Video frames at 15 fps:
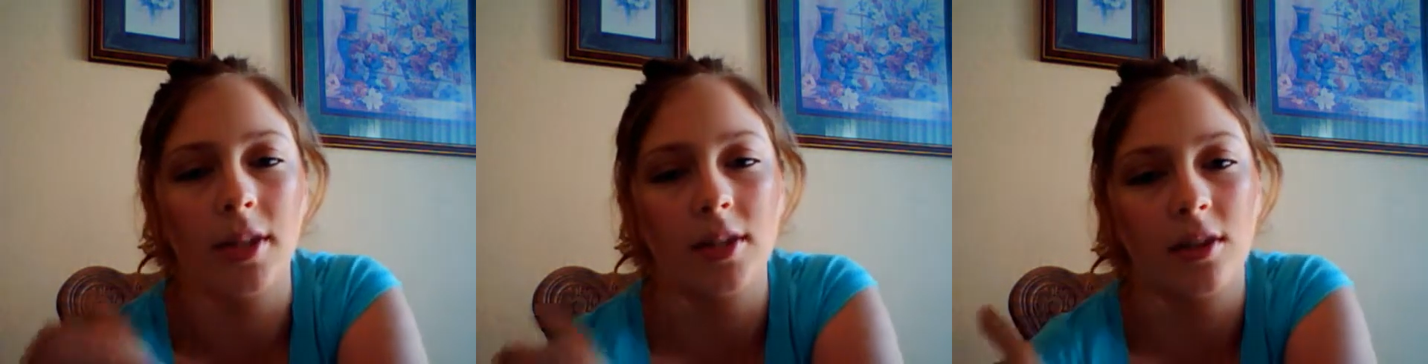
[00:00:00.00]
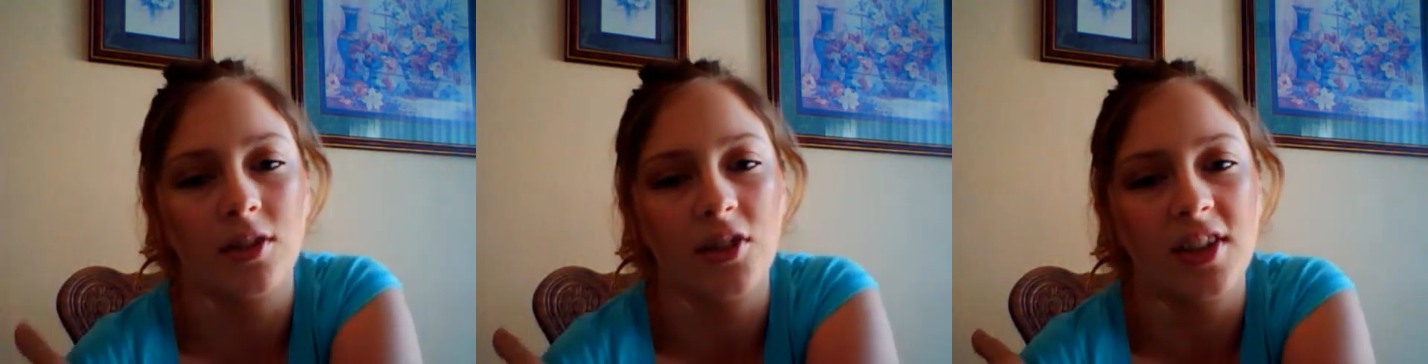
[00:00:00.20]
the
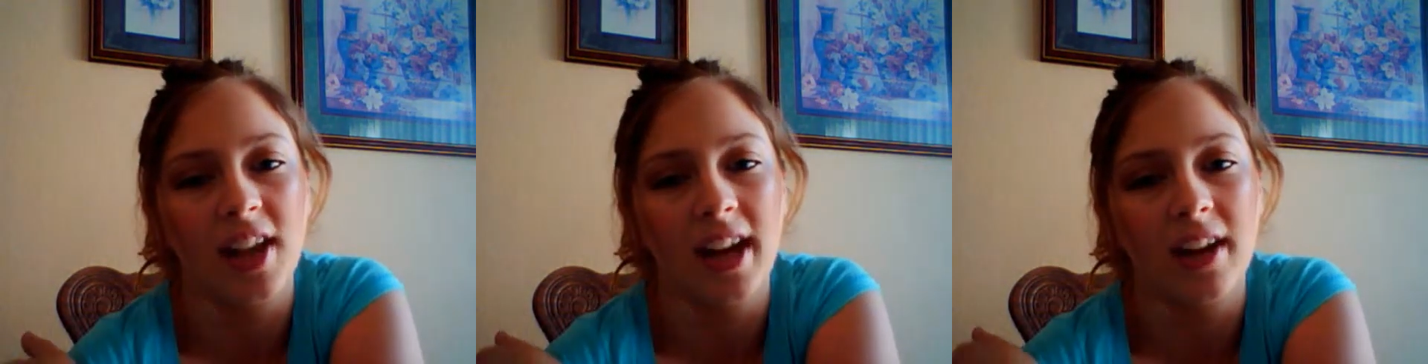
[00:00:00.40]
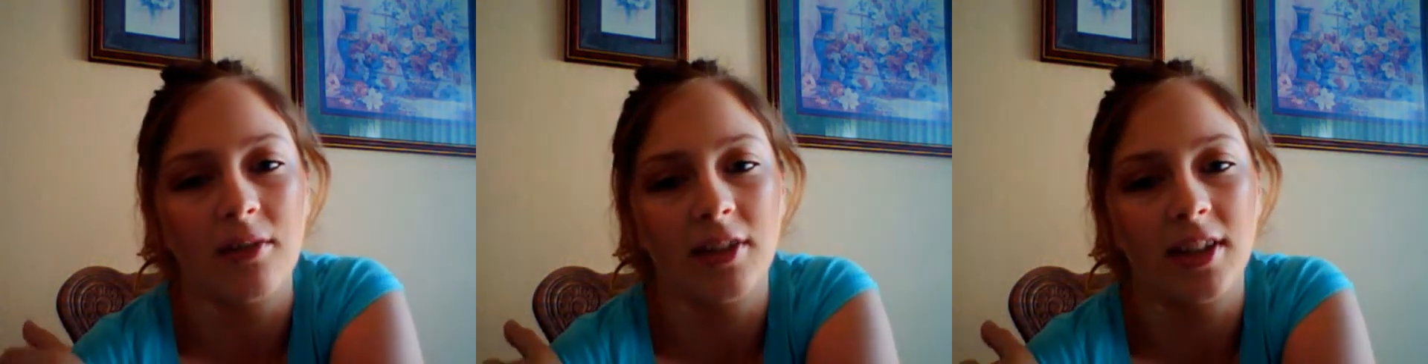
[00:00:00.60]
doctor said
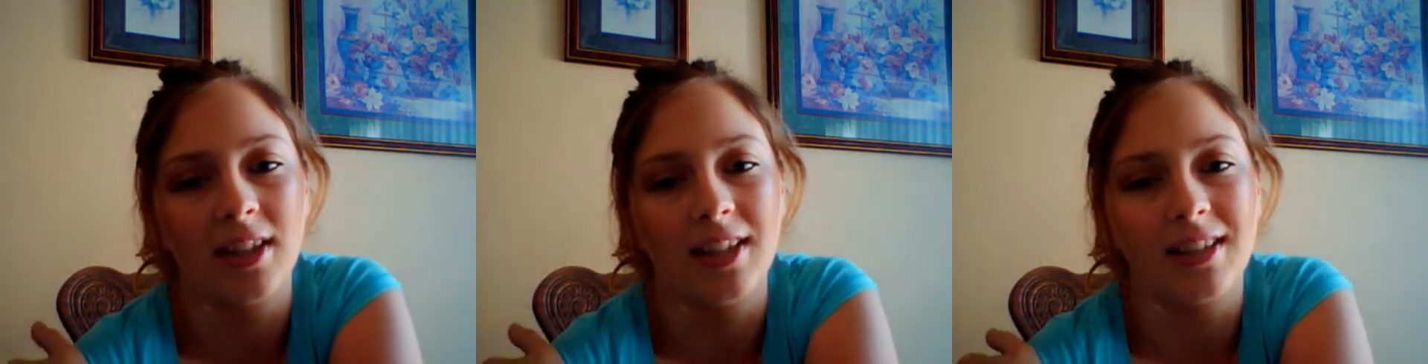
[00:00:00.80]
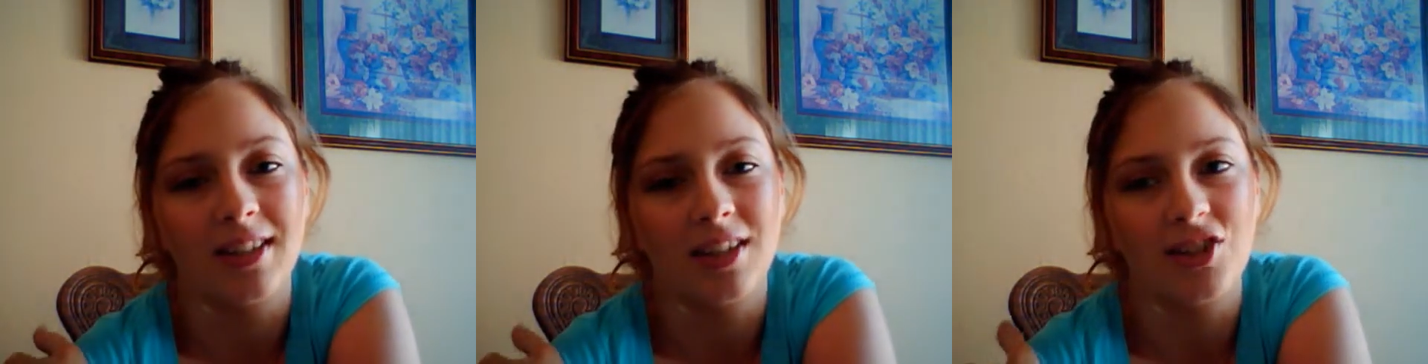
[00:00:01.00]
I didn't really
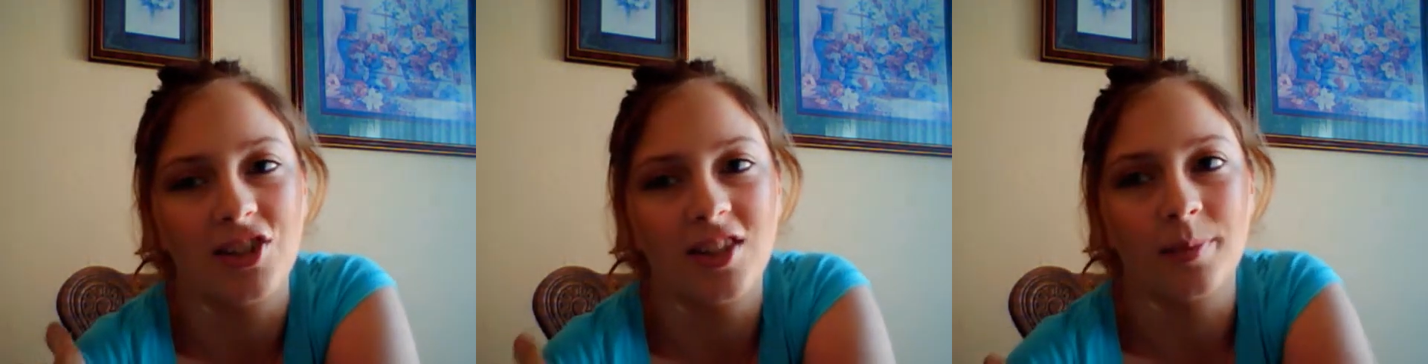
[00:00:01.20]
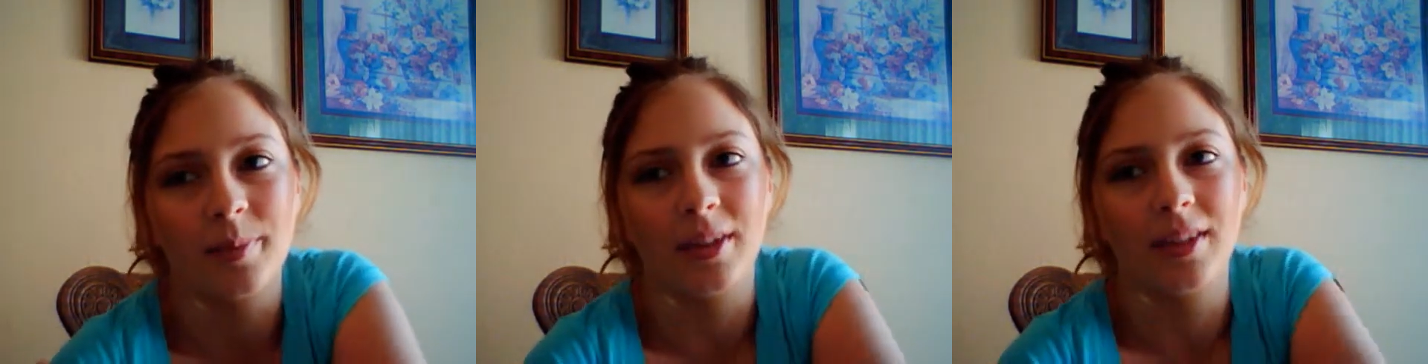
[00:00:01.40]
need
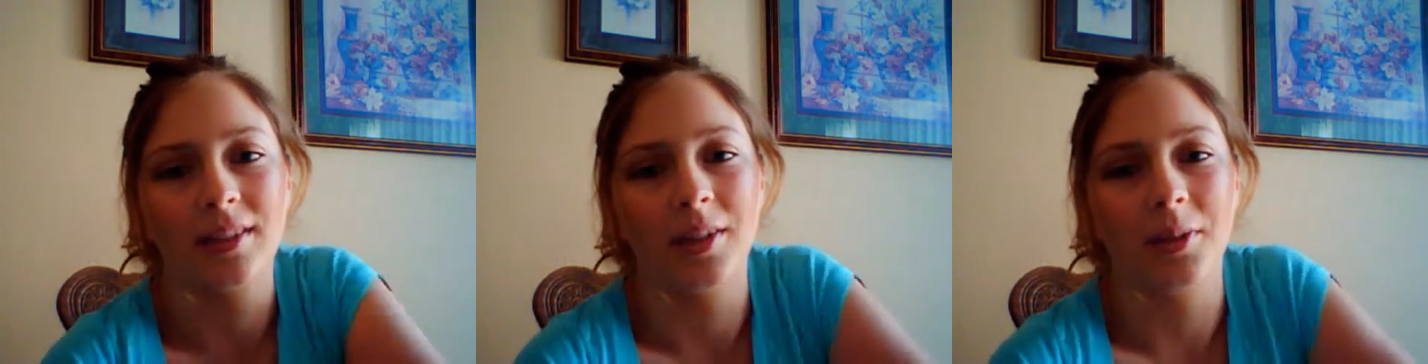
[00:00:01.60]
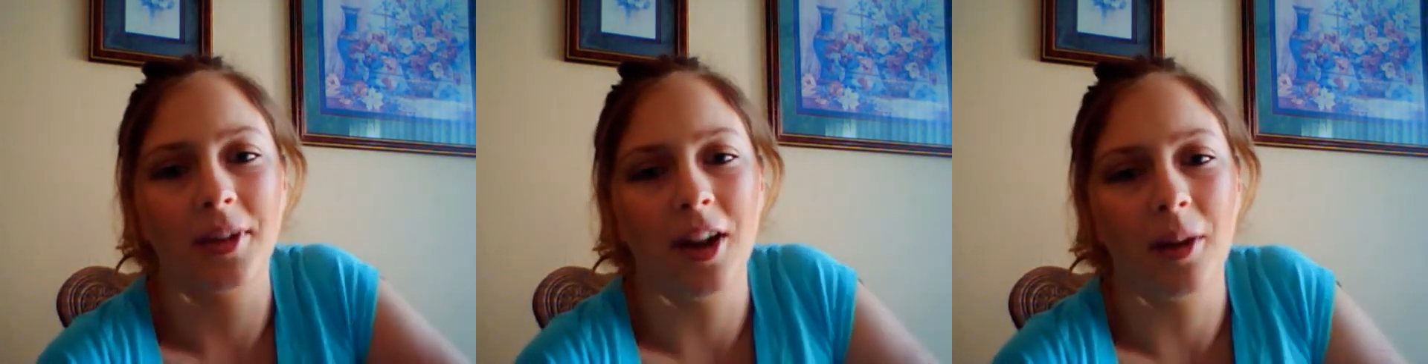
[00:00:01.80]
stitches
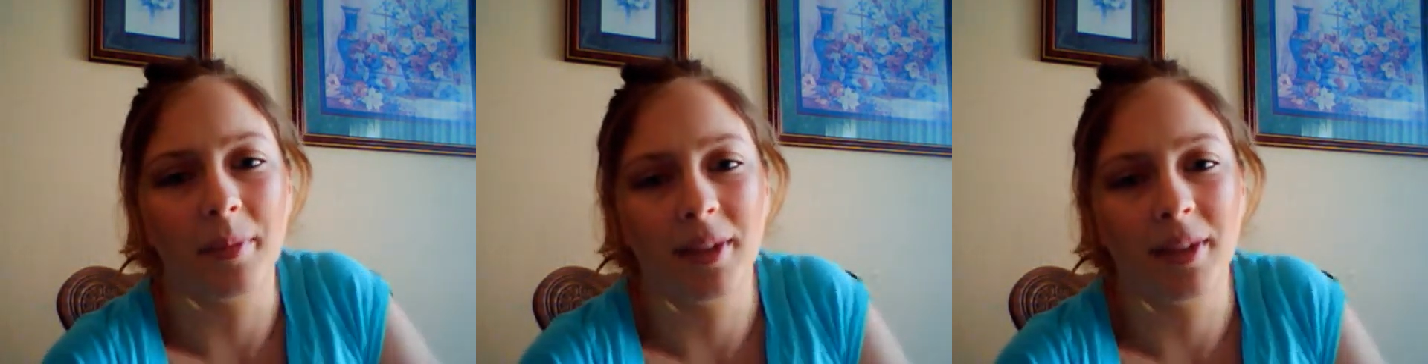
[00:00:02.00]
but it would help